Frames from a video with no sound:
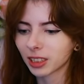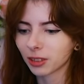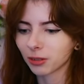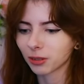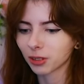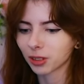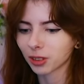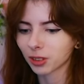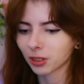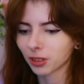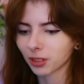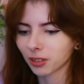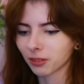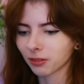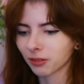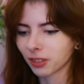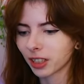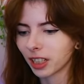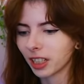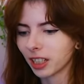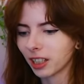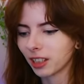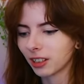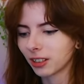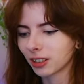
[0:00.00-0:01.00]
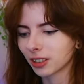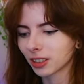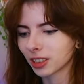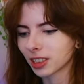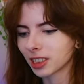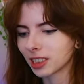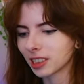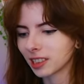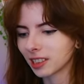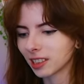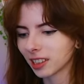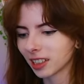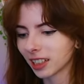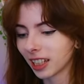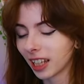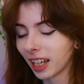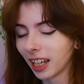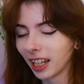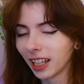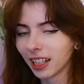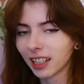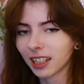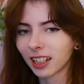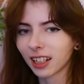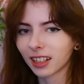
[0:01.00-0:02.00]
He was sort of just
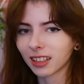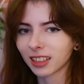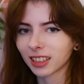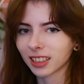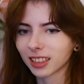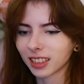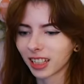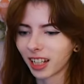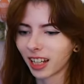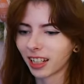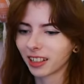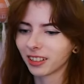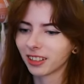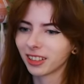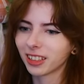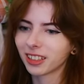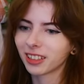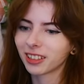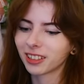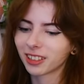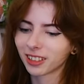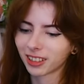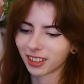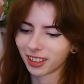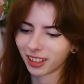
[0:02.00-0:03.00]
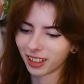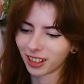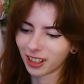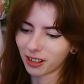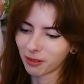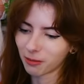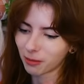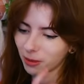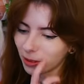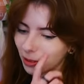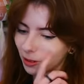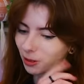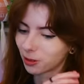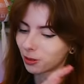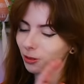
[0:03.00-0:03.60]
decaying on this island um,